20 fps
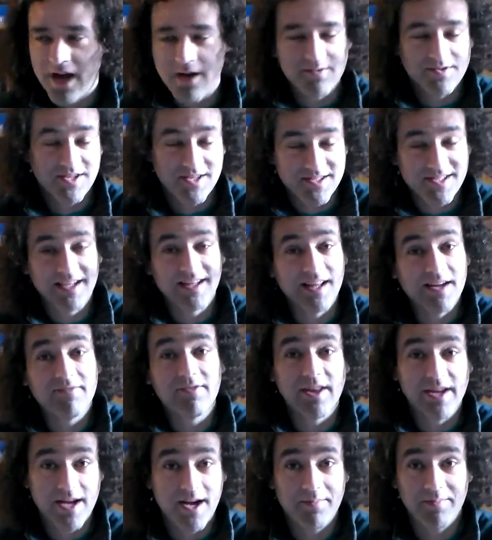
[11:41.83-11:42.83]
I was going to say
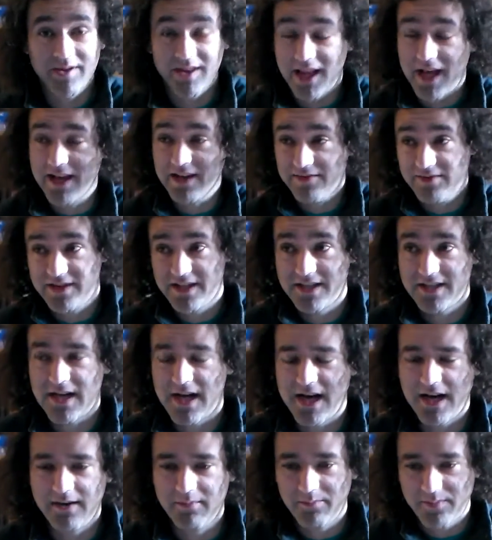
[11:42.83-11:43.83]
leveling up in life at the
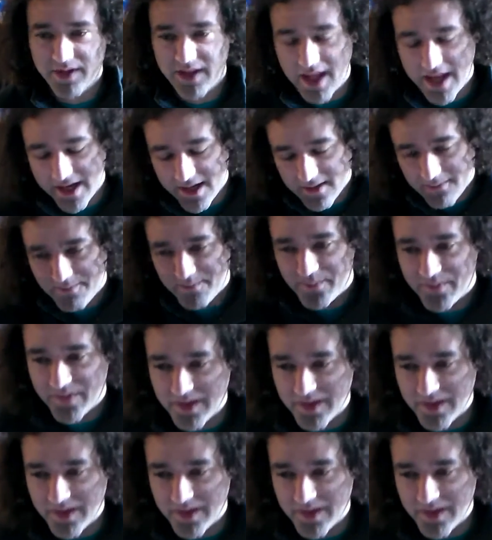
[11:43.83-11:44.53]
time, but, like,